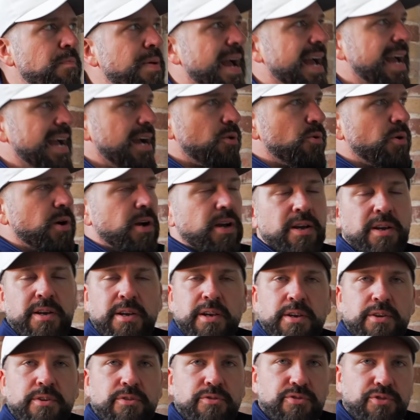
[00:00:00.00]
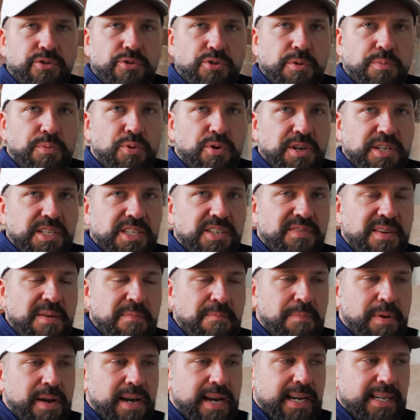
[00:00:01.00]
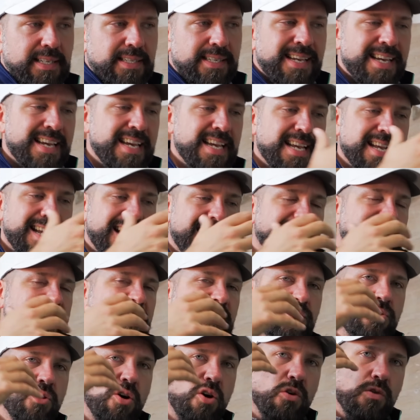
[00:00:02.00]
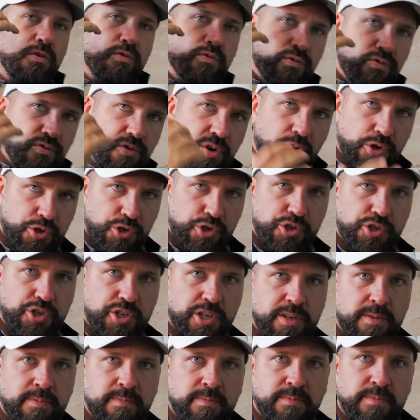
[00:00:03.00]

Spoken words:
power through the point of impact, it's not rushed.